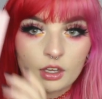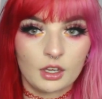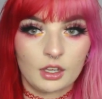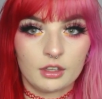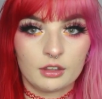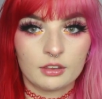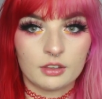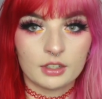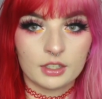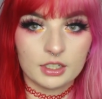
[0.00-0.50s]

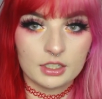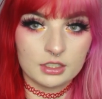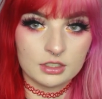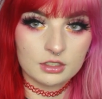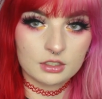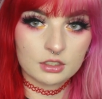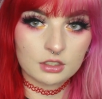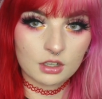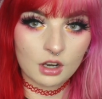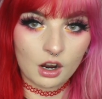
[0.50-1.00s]
And
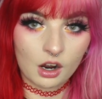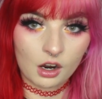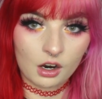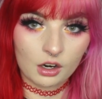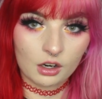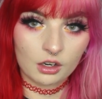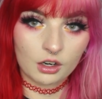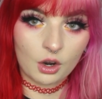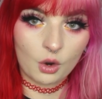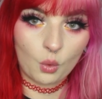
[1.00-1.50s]
these
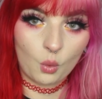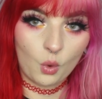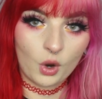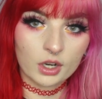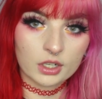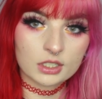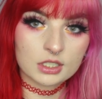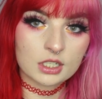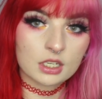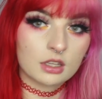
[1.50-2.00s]
are
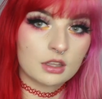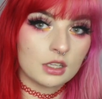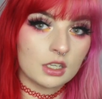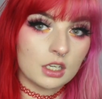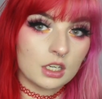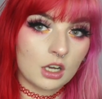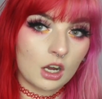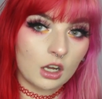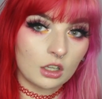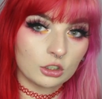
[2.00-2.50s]
what the
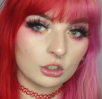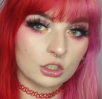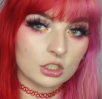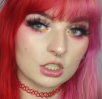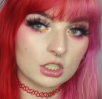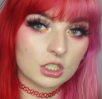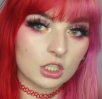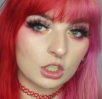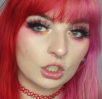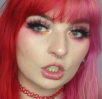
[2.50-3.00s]

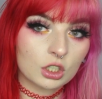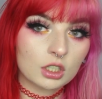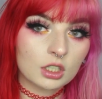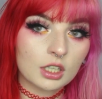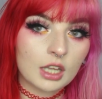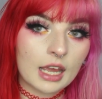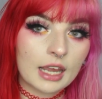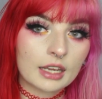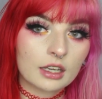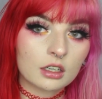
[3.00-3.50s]
colors look
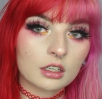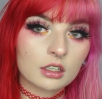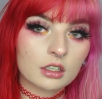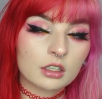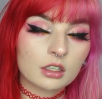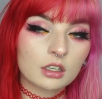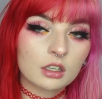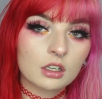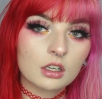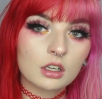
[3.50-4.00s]
like.
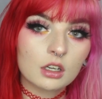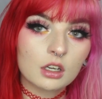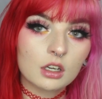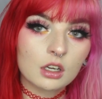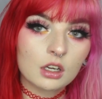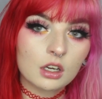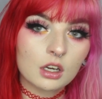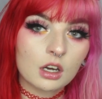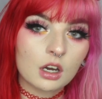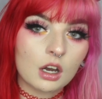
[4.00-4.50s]

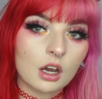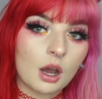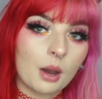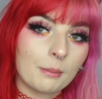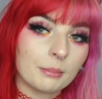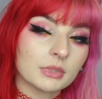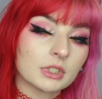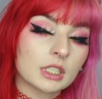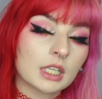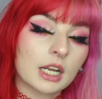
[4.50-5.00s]

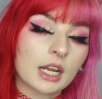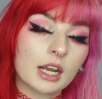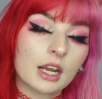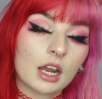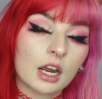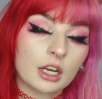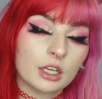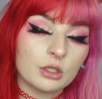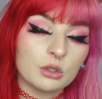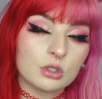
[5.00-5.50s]
Today
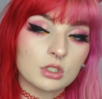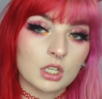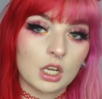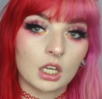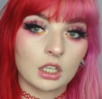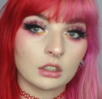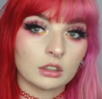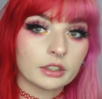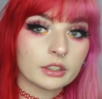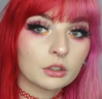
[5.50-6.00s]
I use
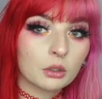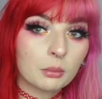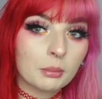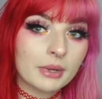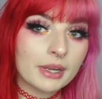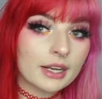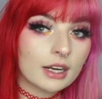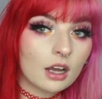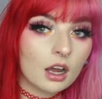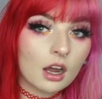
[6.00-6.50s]
a little
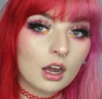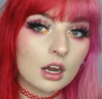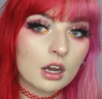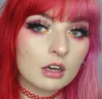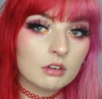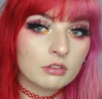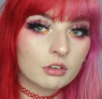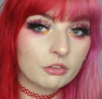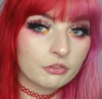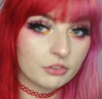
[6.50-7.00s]
bit
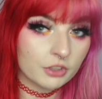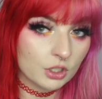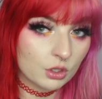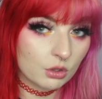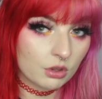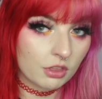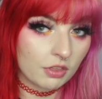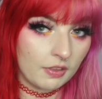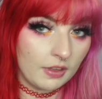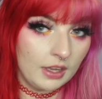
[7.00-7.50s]
of a
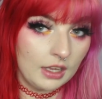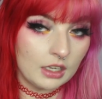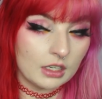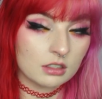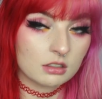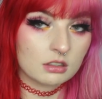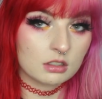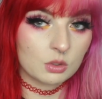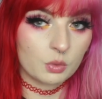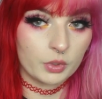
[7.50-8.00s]
few
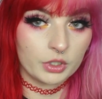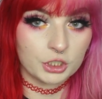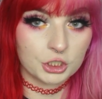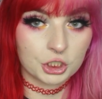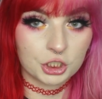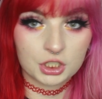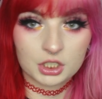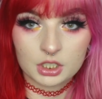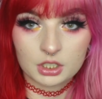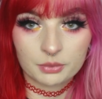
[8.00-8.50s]
things,
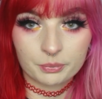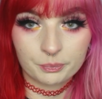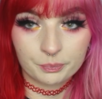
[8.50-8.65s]
which